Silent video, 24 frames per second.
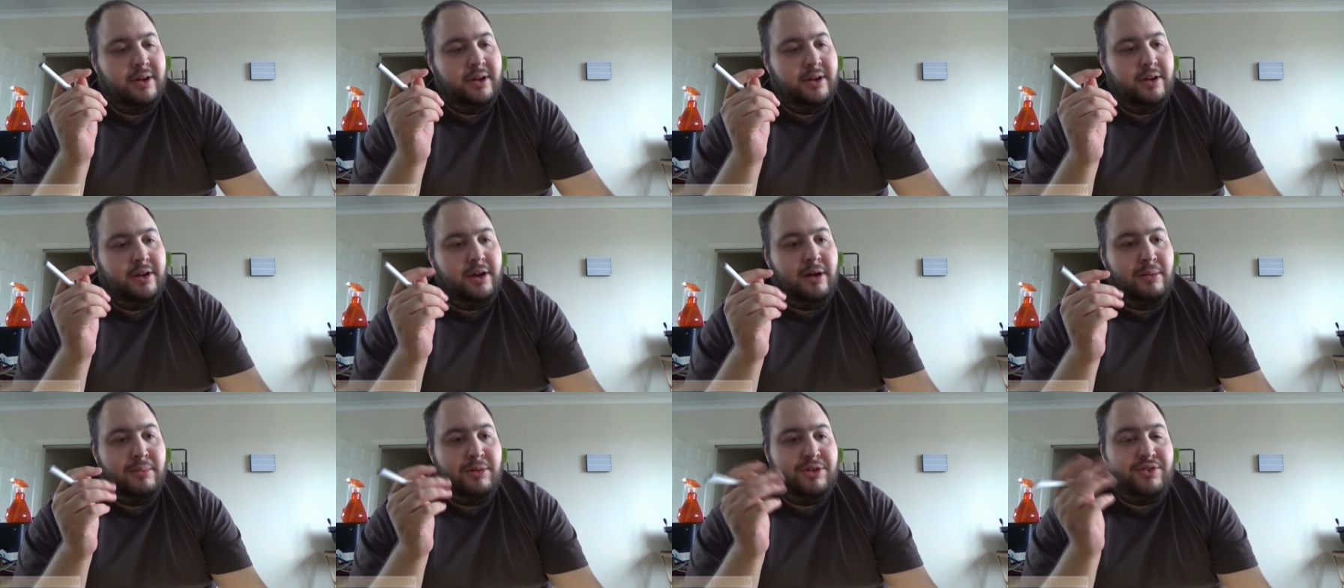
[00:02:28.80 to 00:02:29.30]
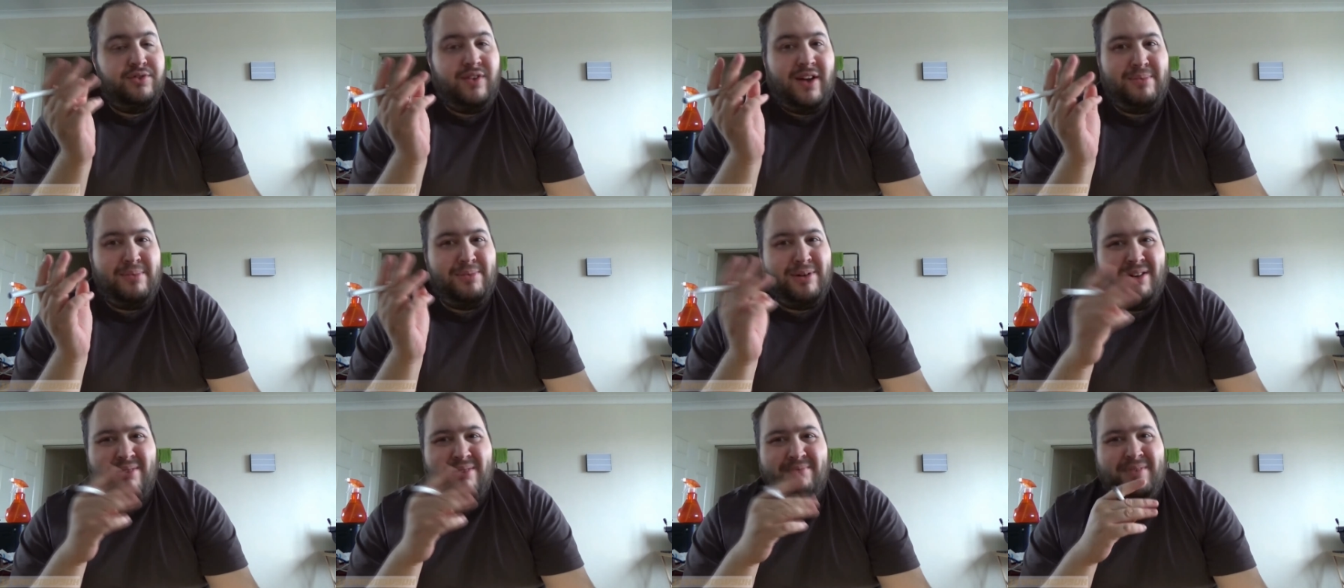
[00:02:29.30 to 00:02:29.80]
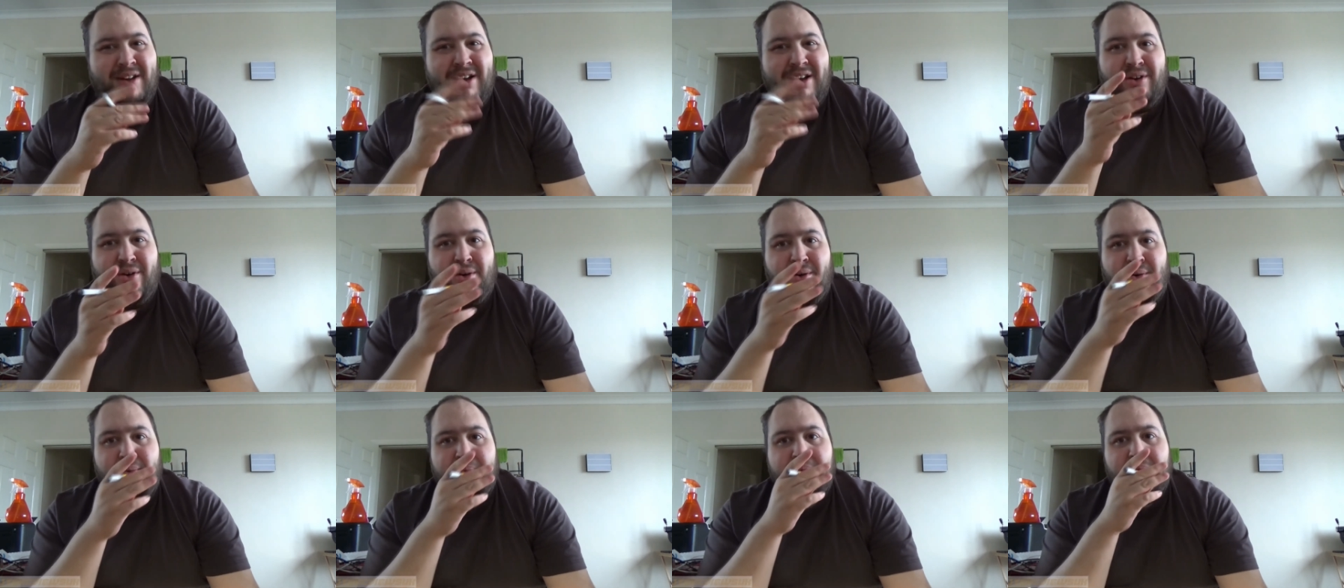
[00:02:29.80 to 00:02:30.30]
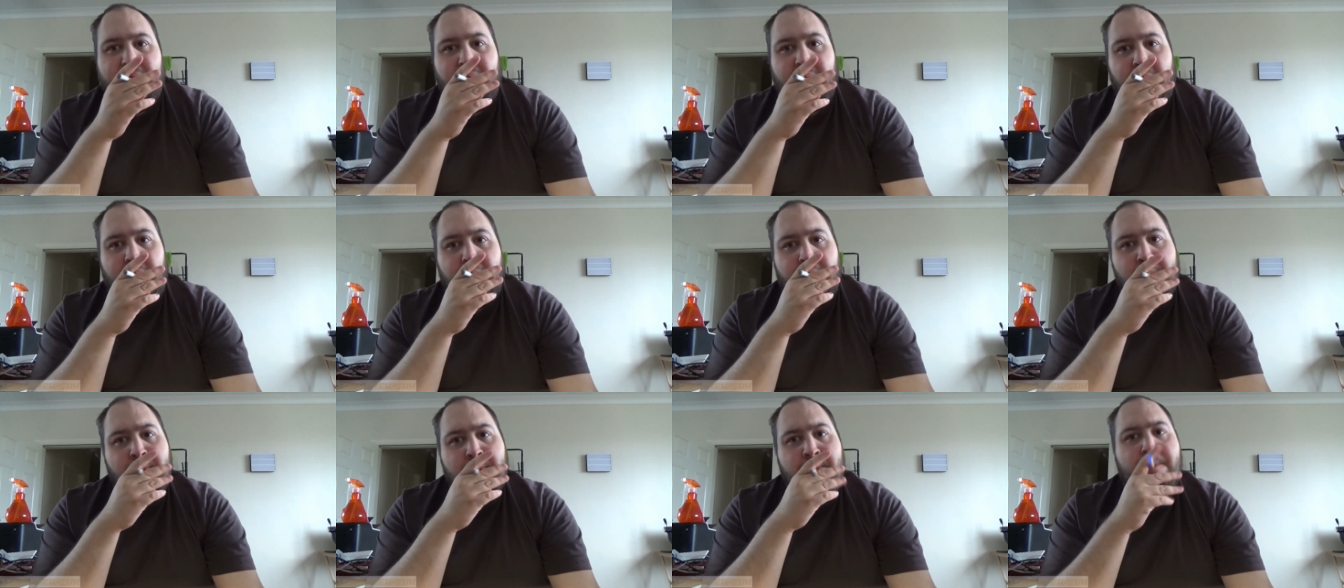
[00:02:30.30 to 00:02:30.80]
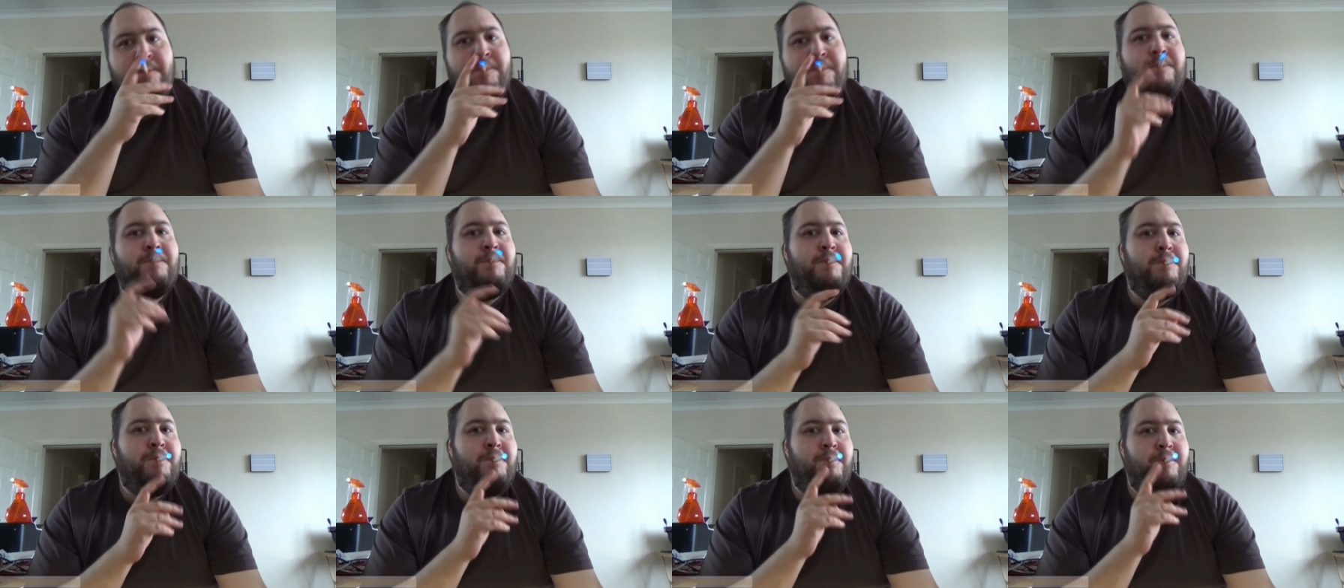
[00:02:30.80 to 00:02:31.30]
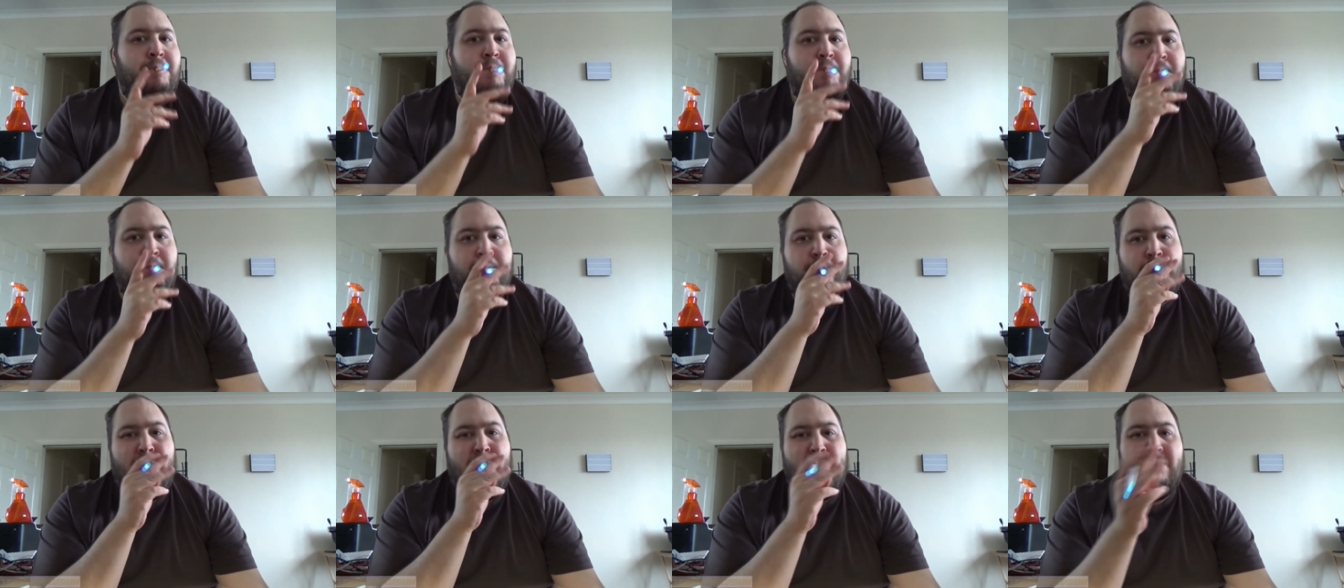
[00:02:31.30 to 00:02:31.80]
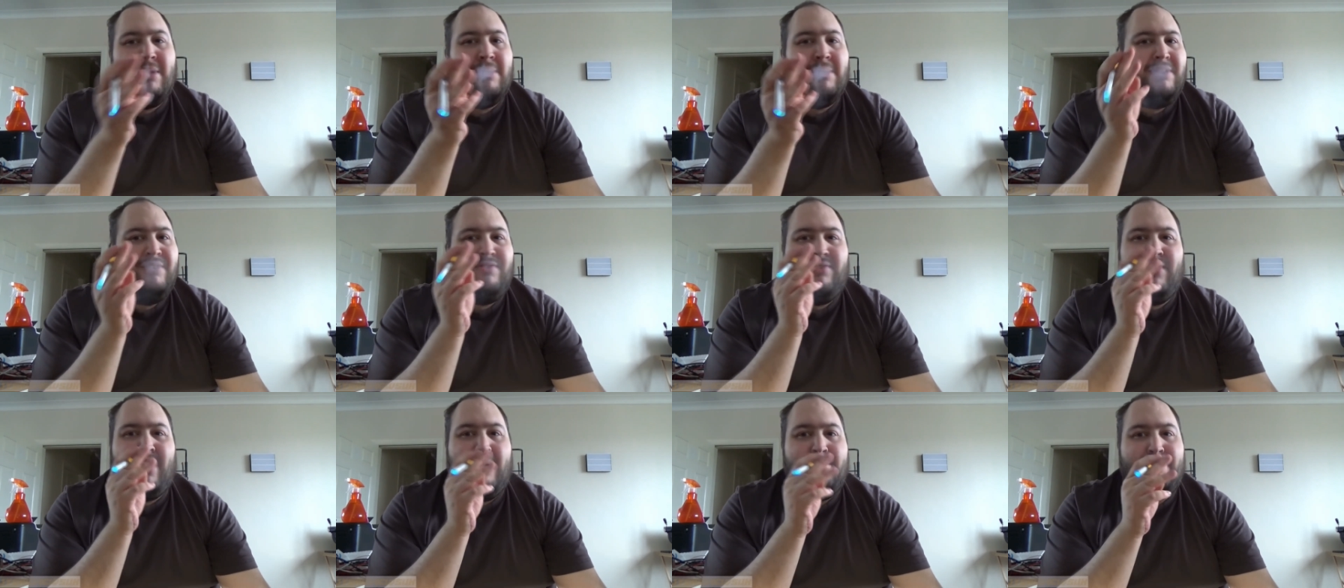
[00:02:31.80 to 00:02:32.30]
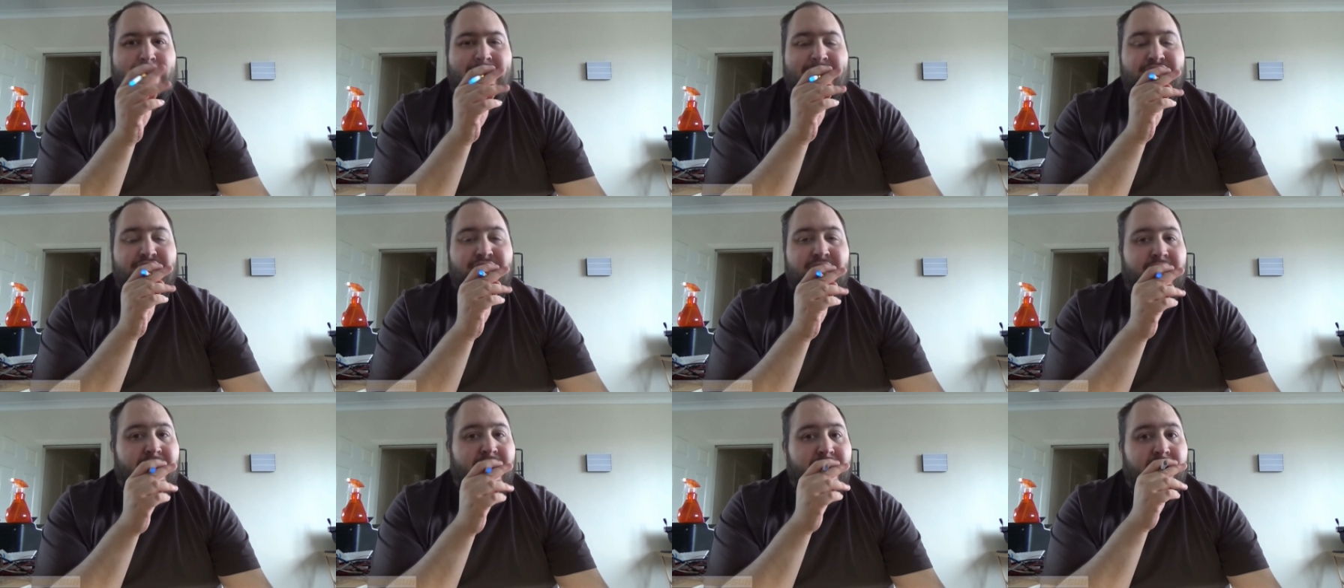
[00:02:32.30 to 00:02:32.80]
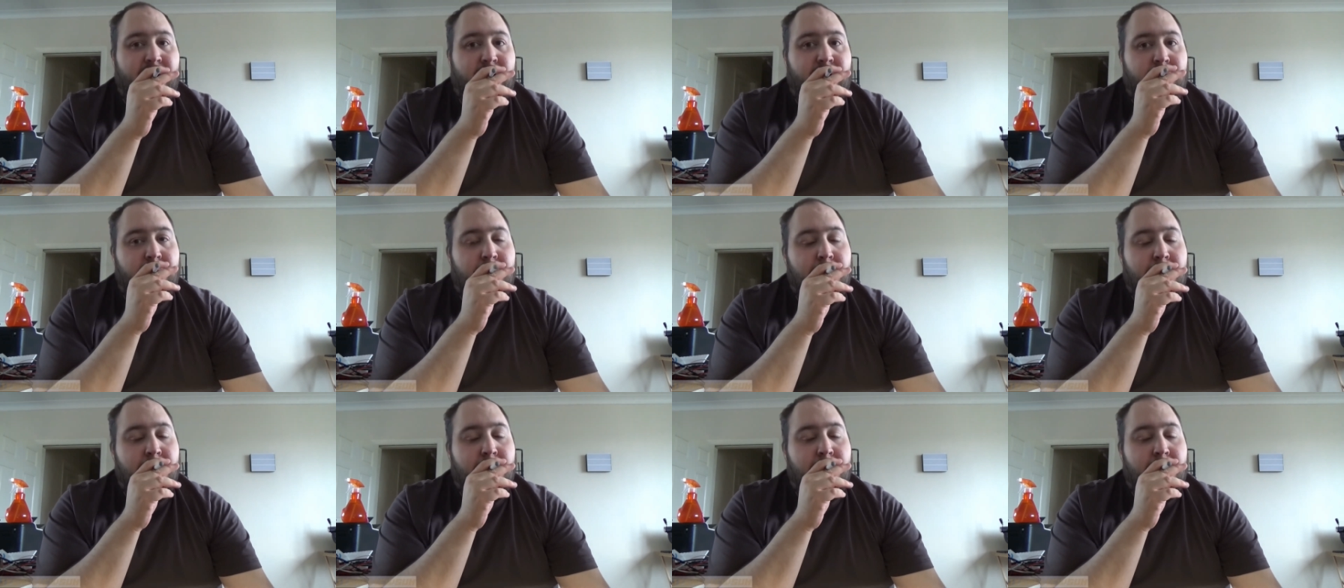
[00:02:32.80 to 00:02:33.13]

Not much vapor at all. Maybe a flat battery, I don't know.